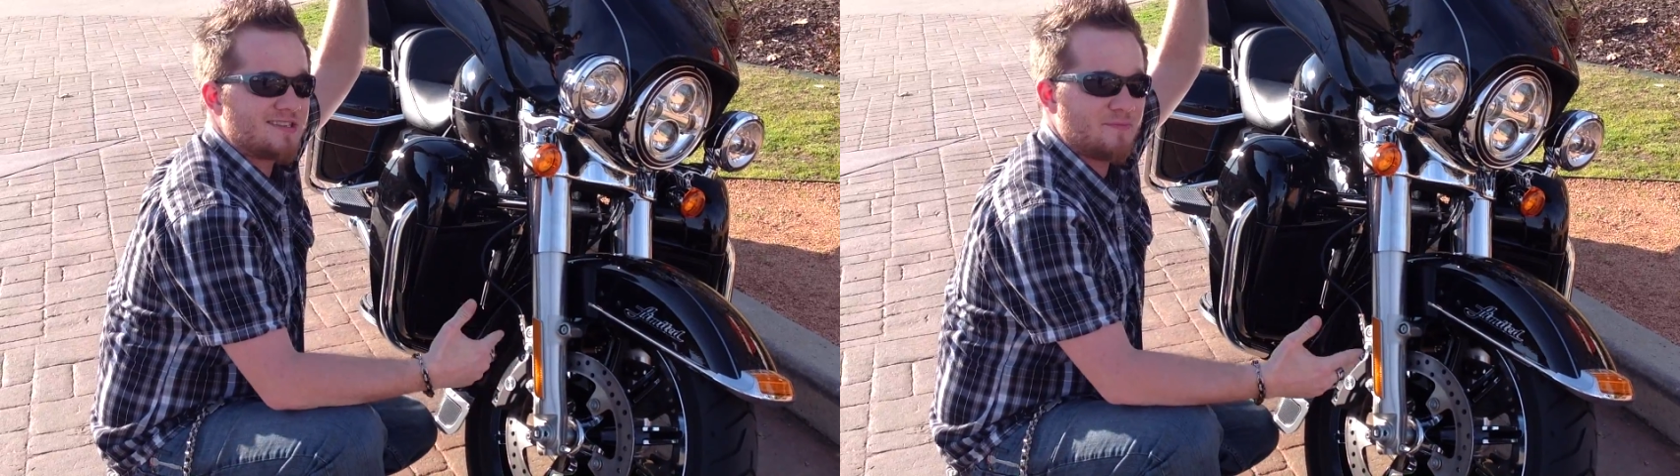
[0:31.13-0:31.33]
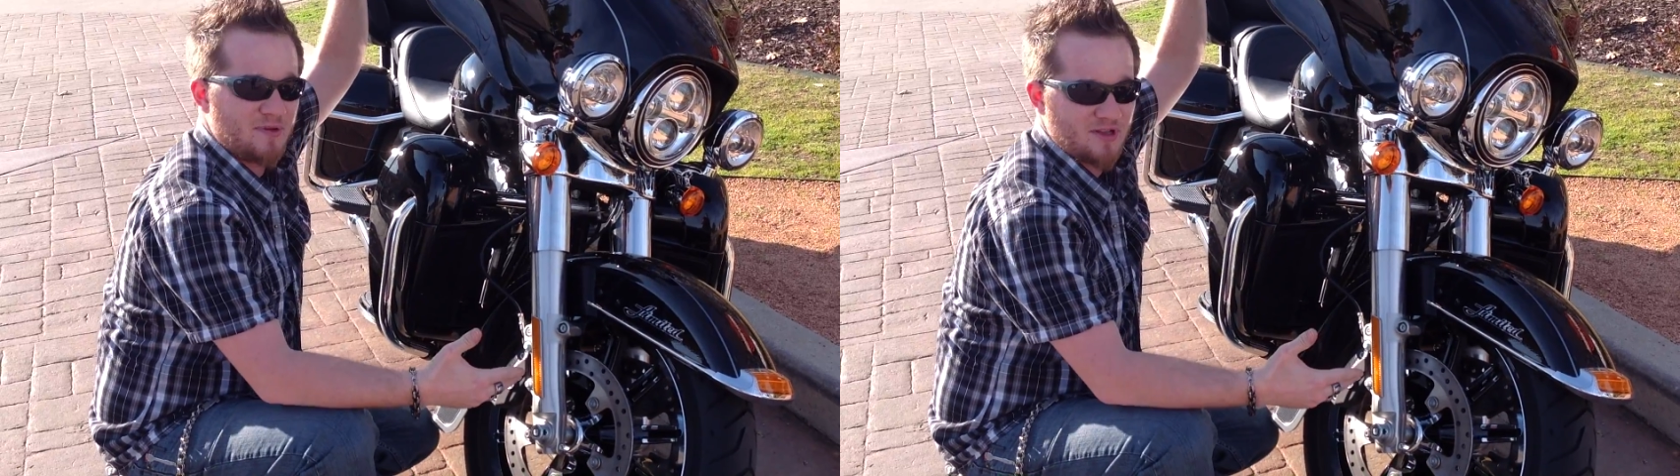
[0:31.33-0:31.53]

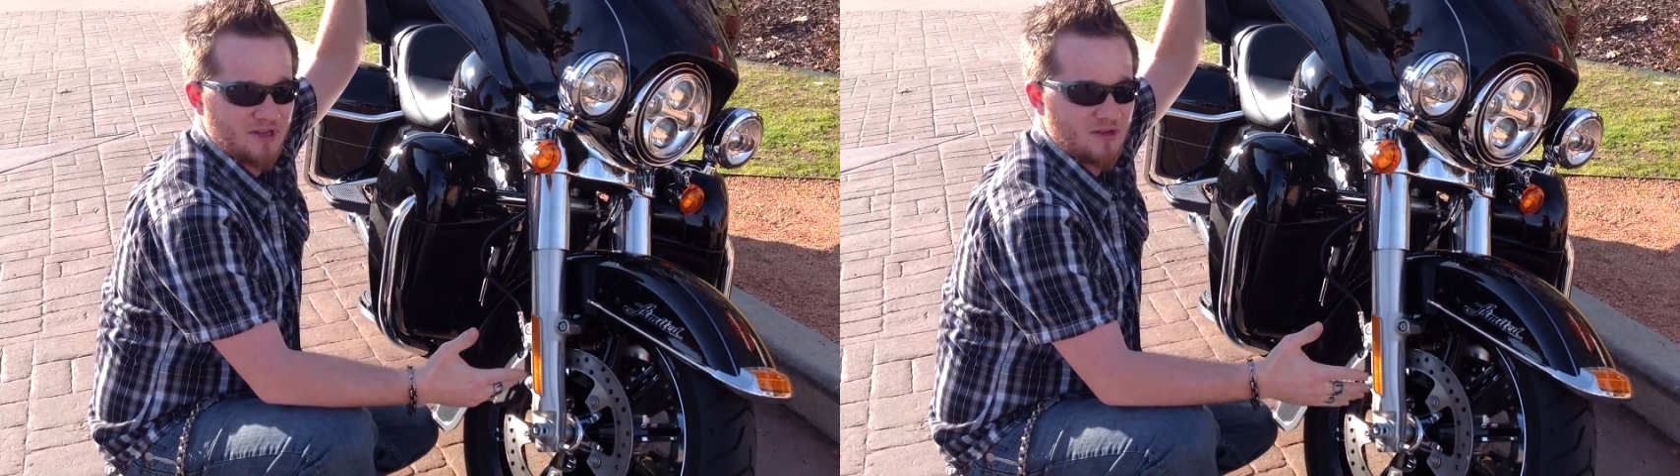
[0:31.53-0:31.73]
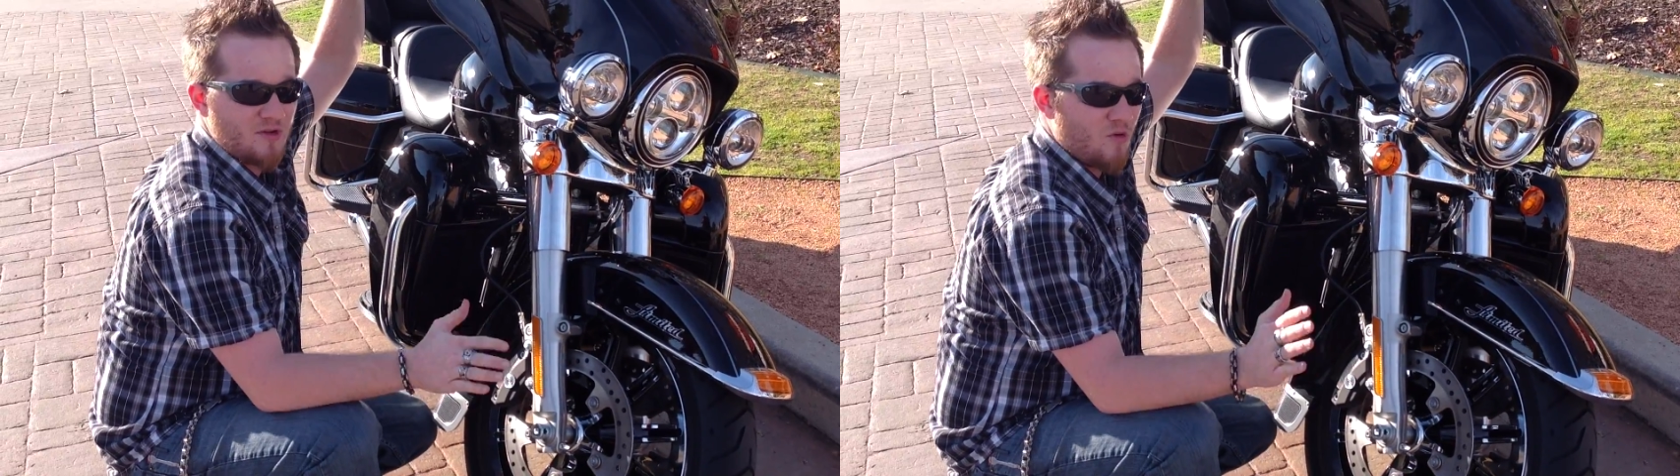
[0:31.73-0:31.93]
stability
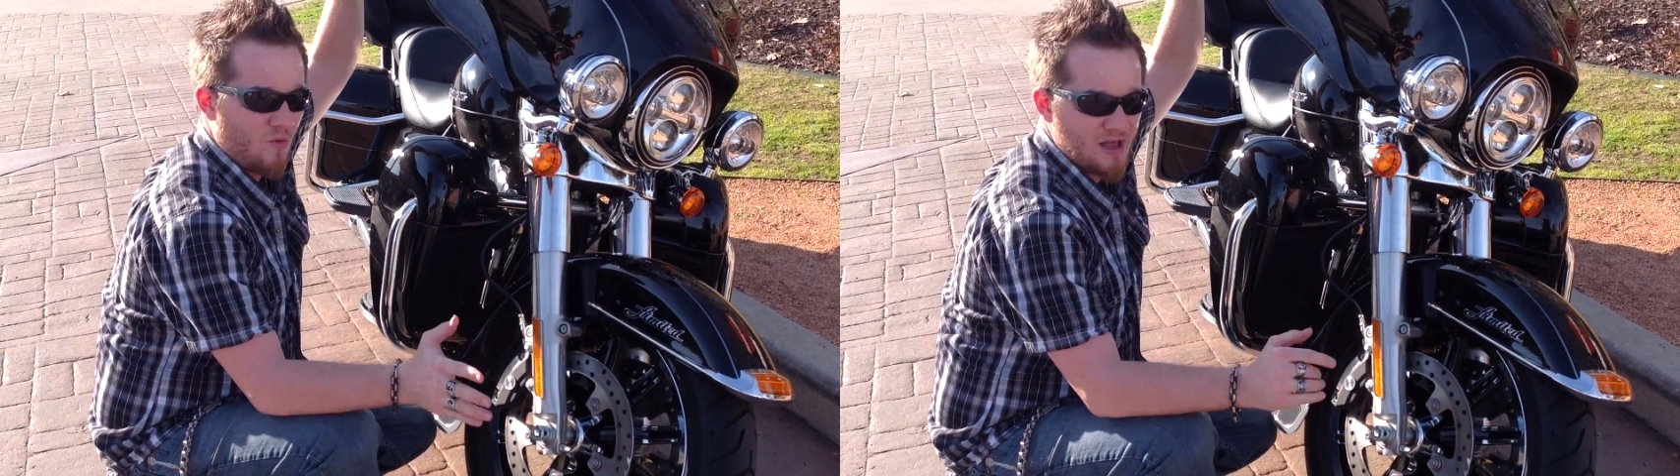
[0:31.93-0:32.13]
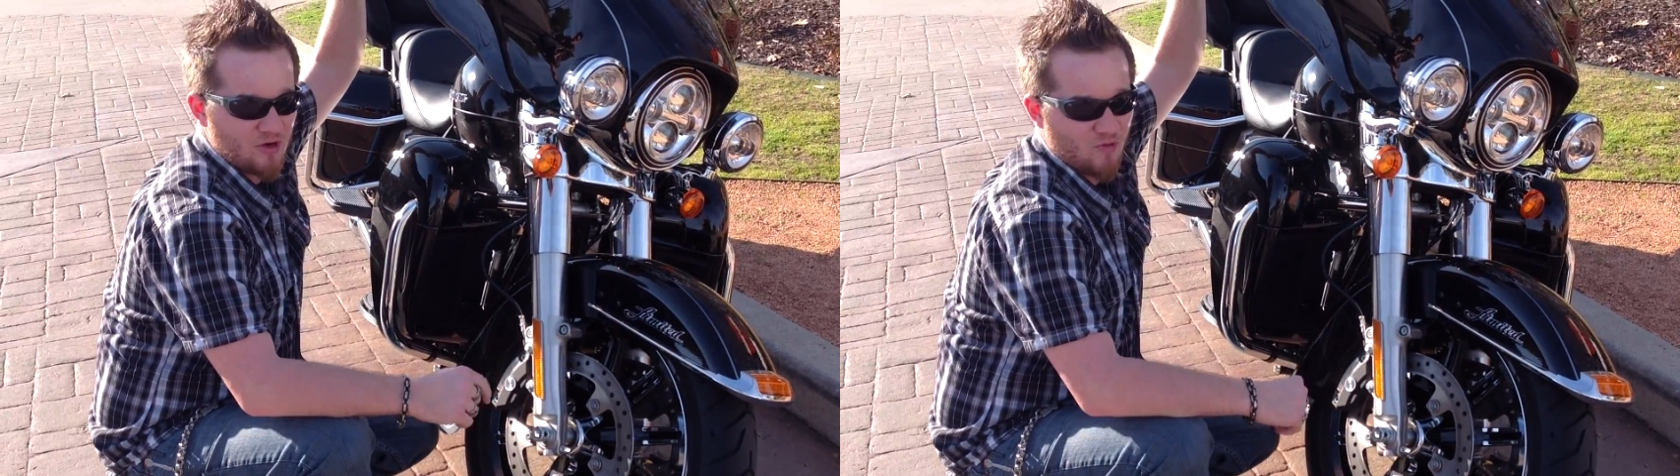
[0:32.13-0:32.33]

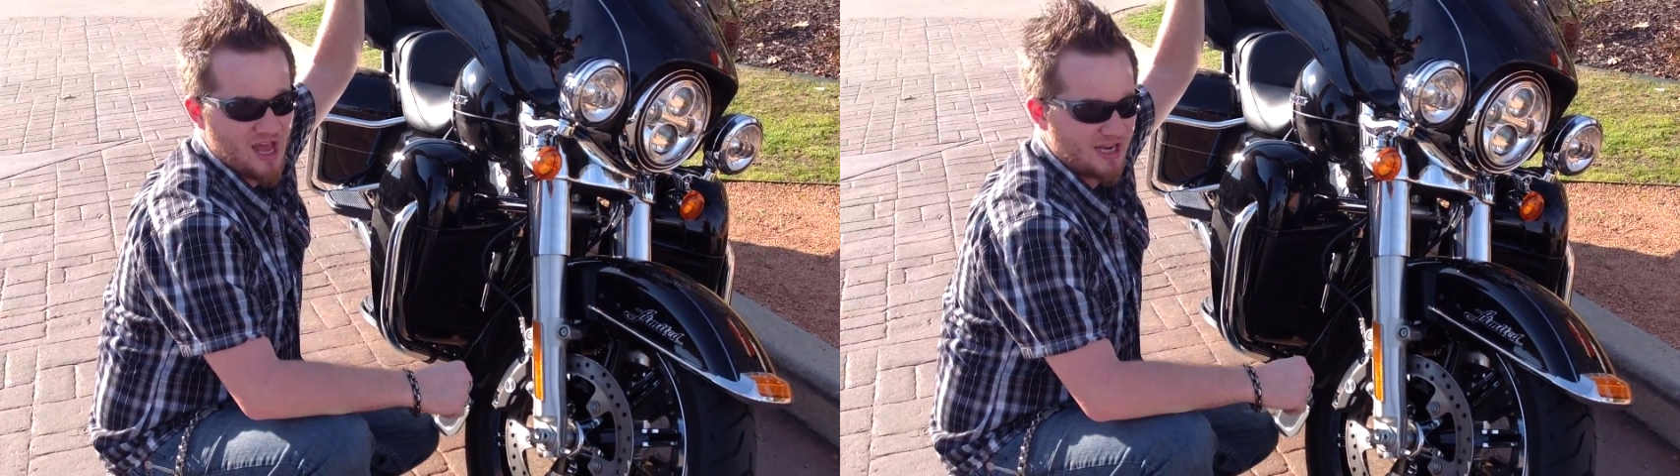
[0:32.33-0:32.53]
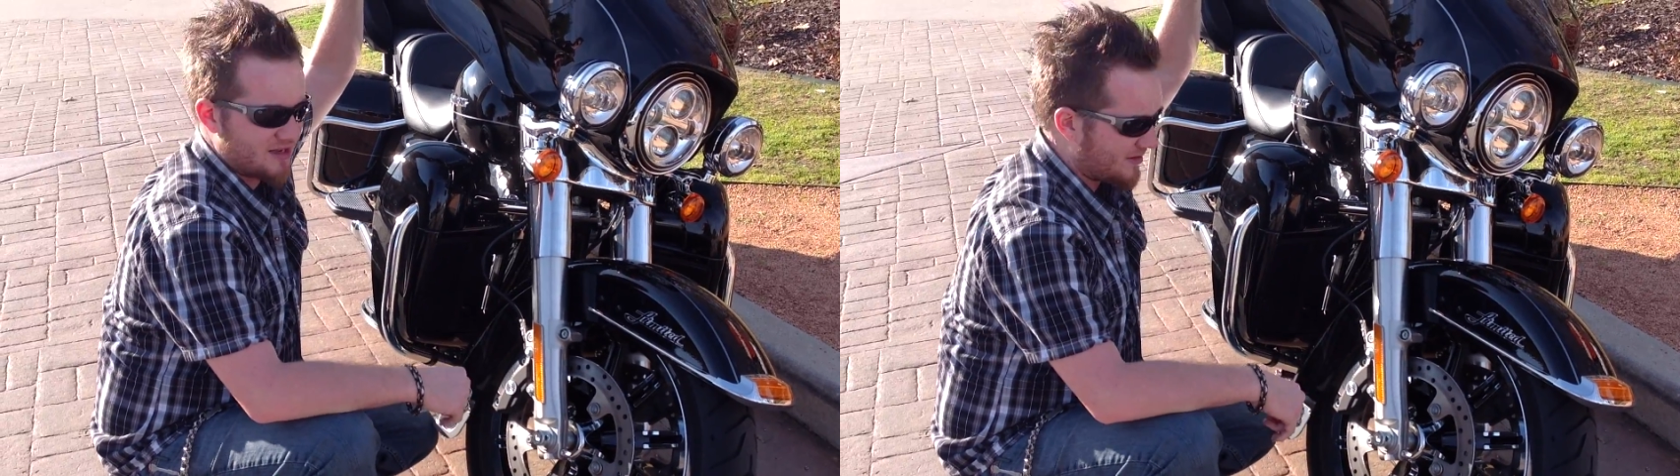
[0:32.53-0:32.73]
while you're
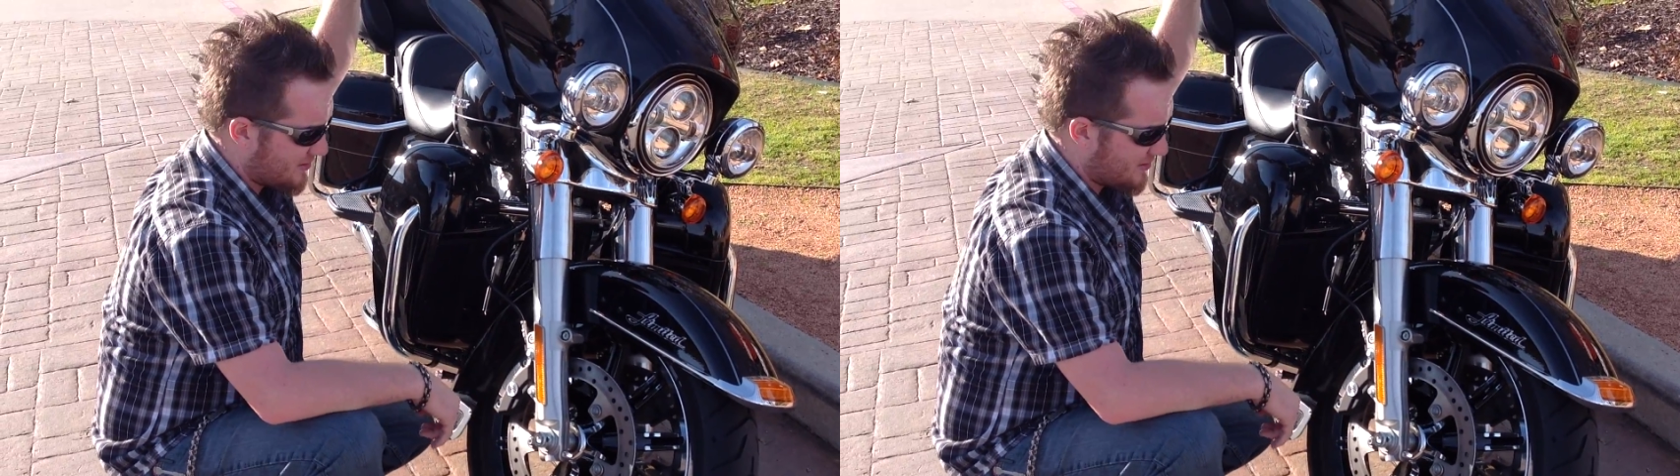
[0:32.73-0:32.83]
riding.